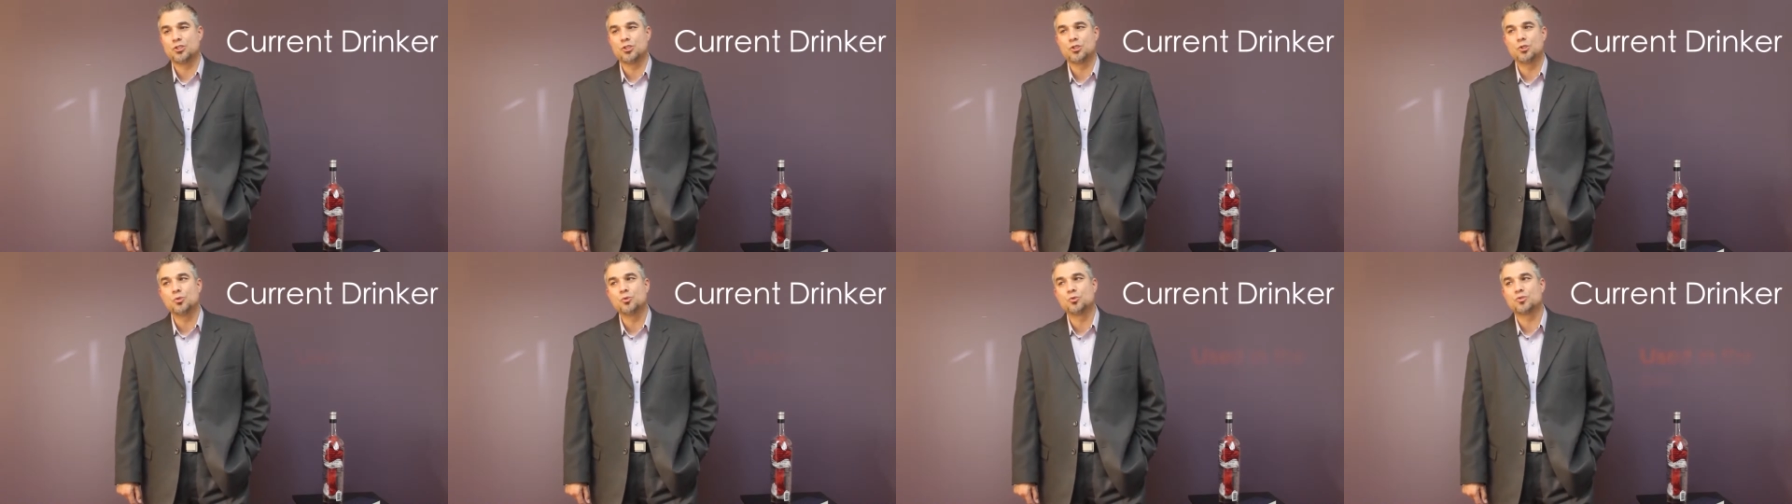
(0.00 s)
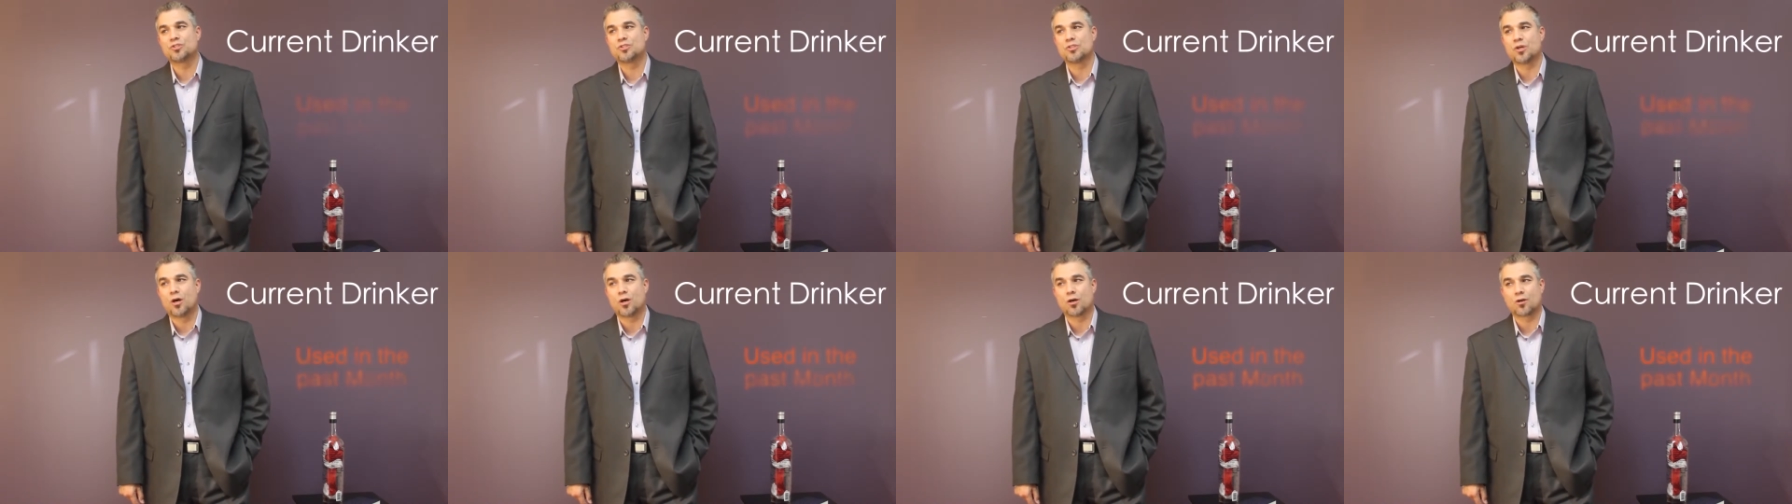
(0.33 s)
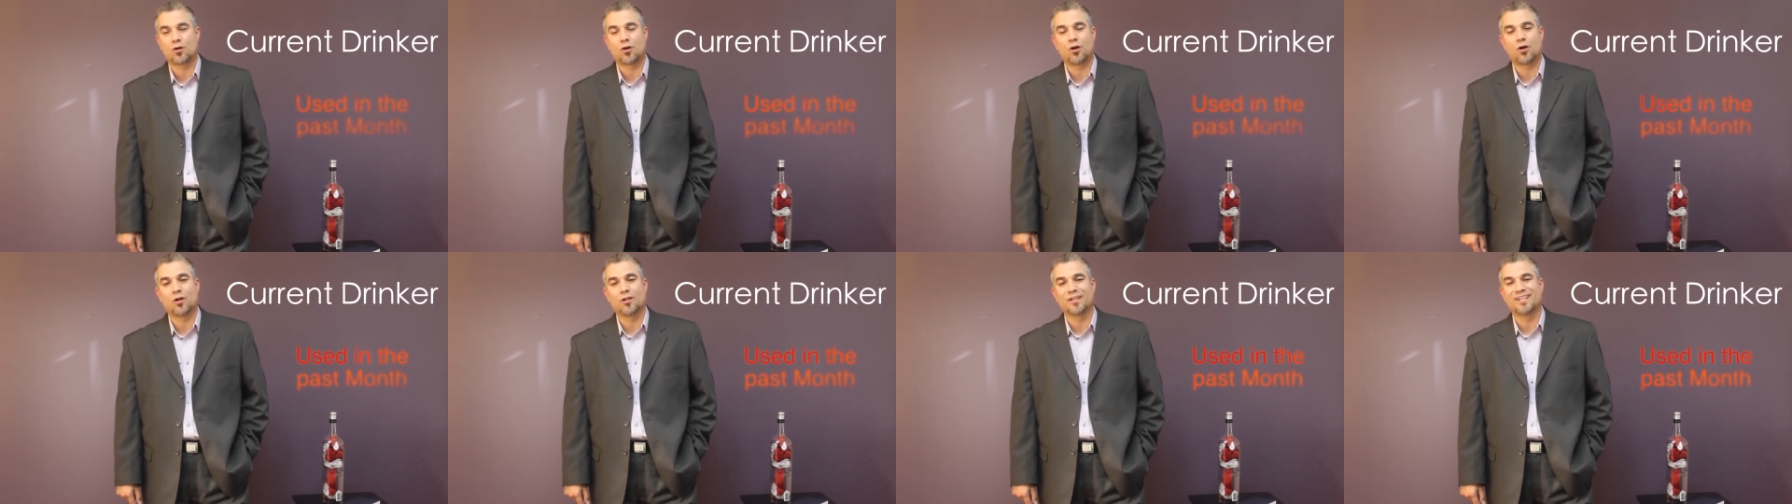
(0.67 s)
used
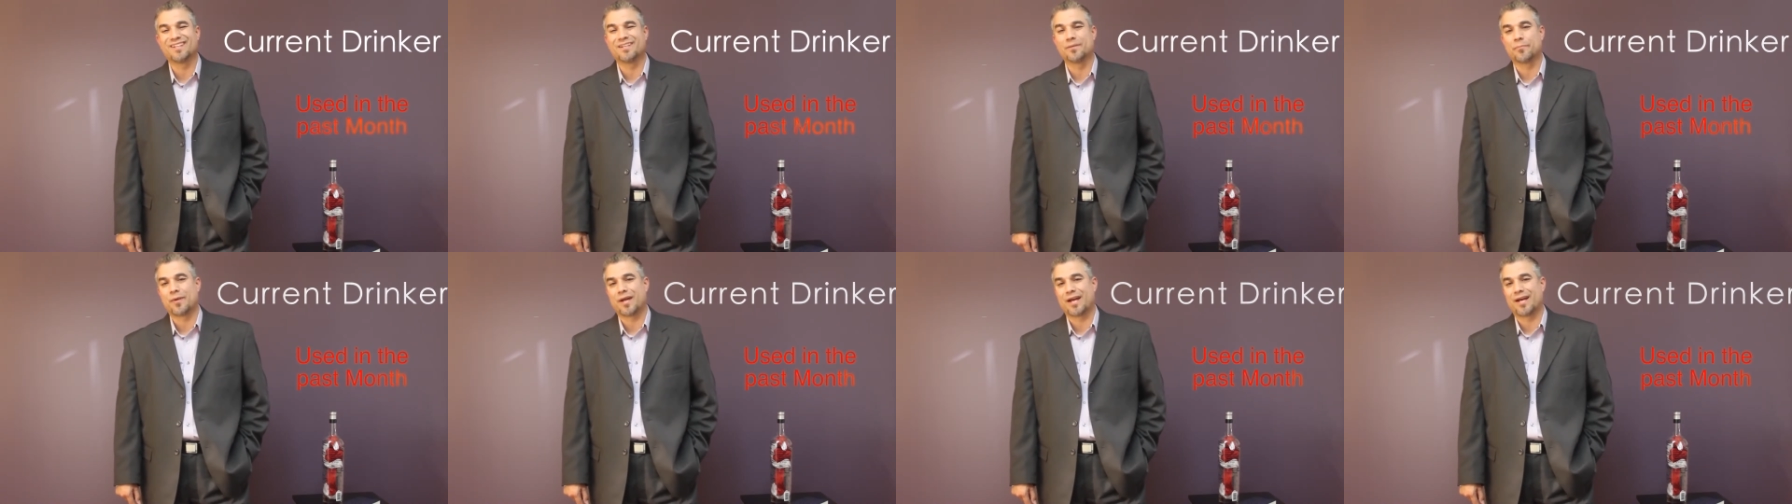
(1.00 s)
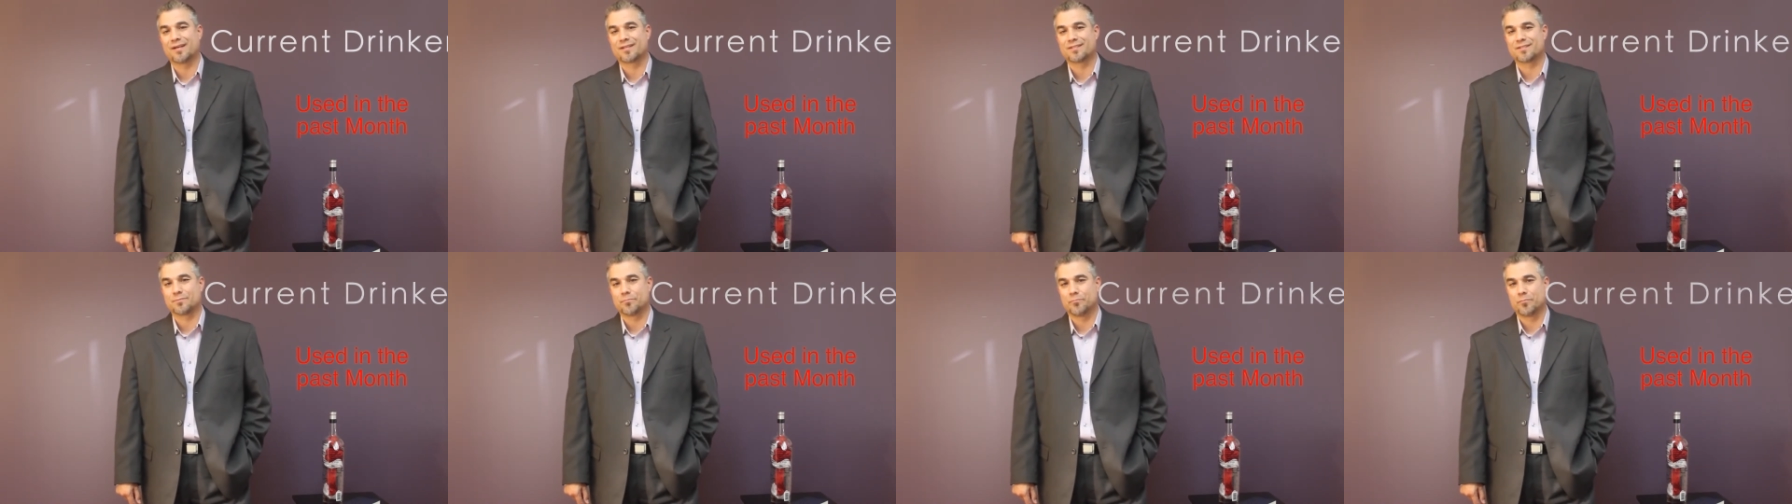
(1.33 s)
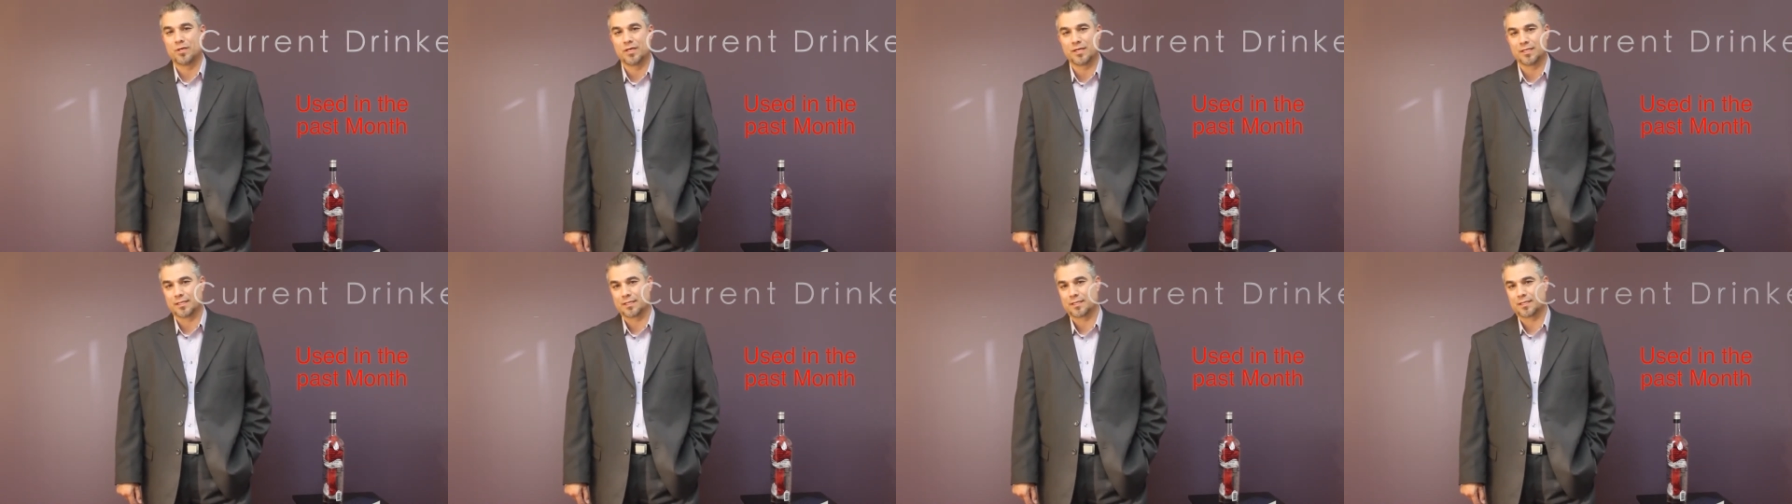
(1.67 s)
alcohol in the past
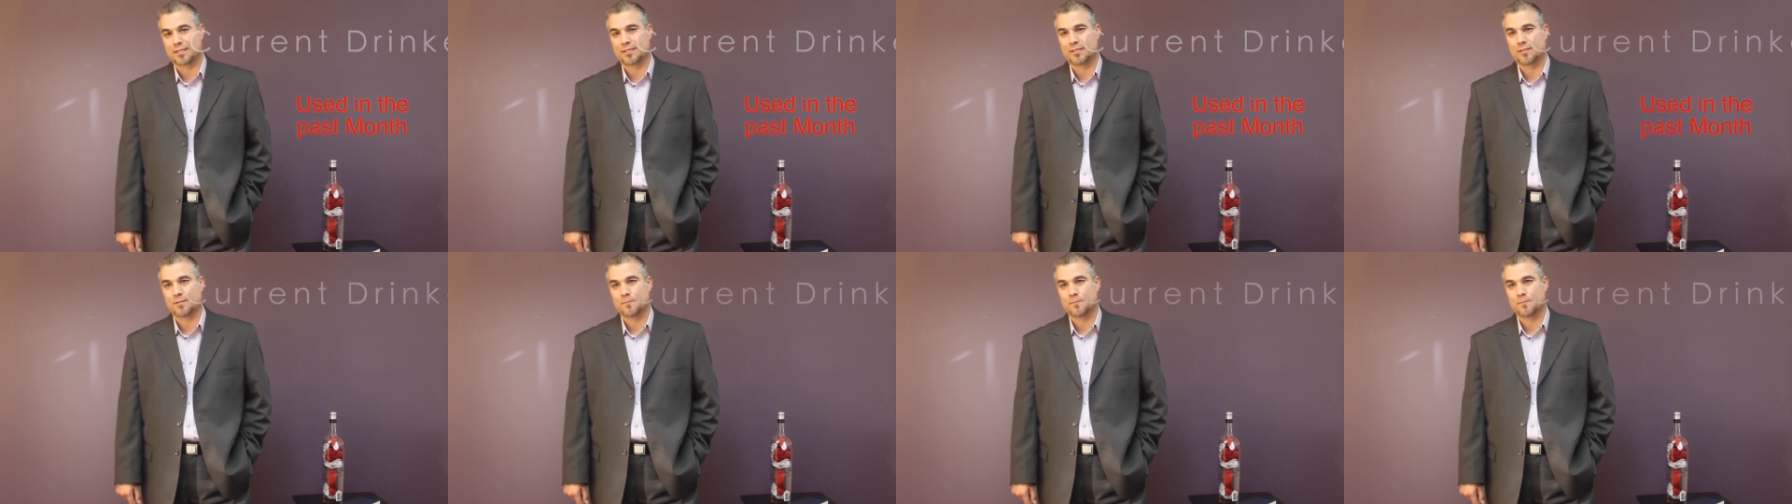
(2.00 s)
month.